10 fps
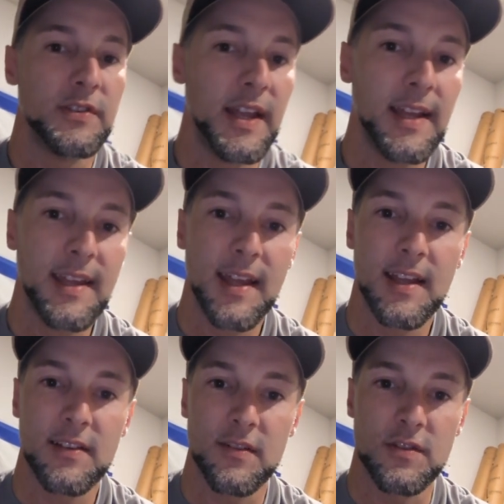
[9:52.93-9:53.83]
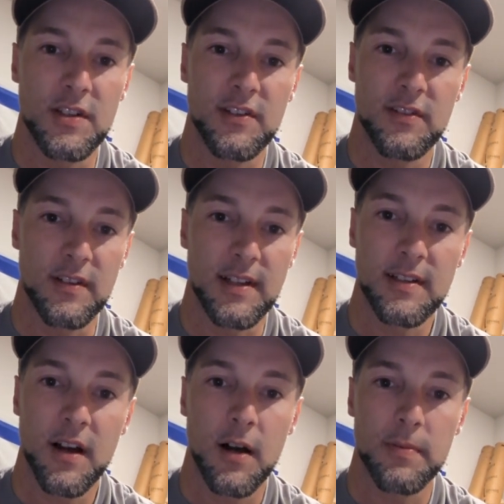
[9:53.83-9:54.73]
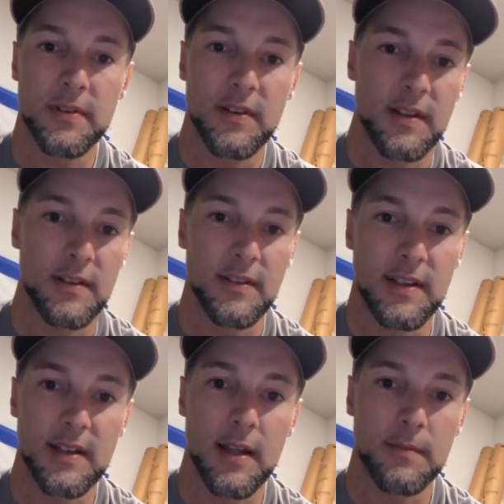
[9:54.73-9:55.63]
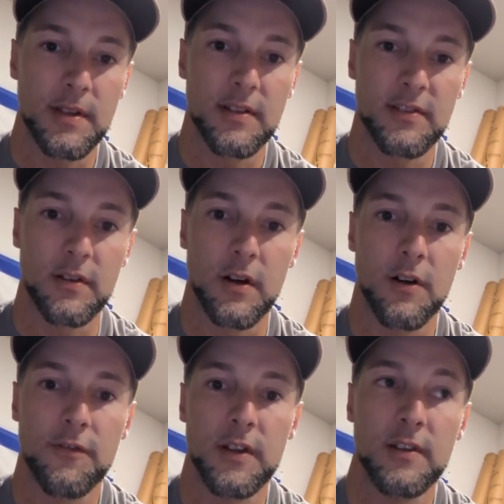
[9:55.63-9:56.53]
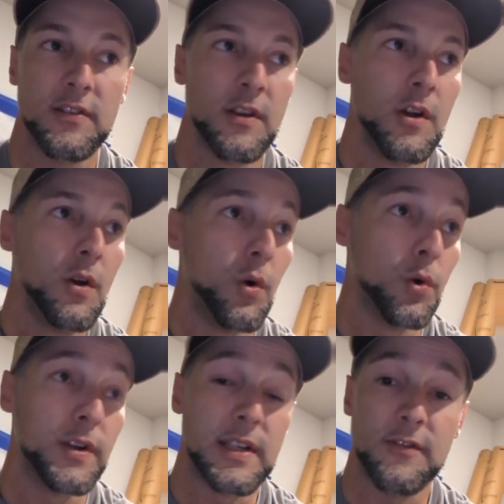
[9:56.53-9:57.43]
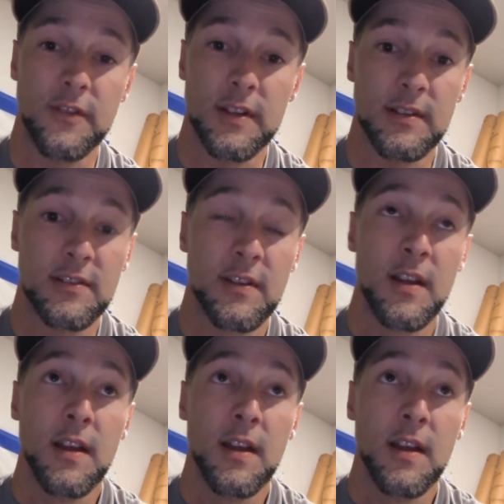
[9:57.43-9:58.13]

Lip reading: decades of just incompetence, ineptness on offense or defense.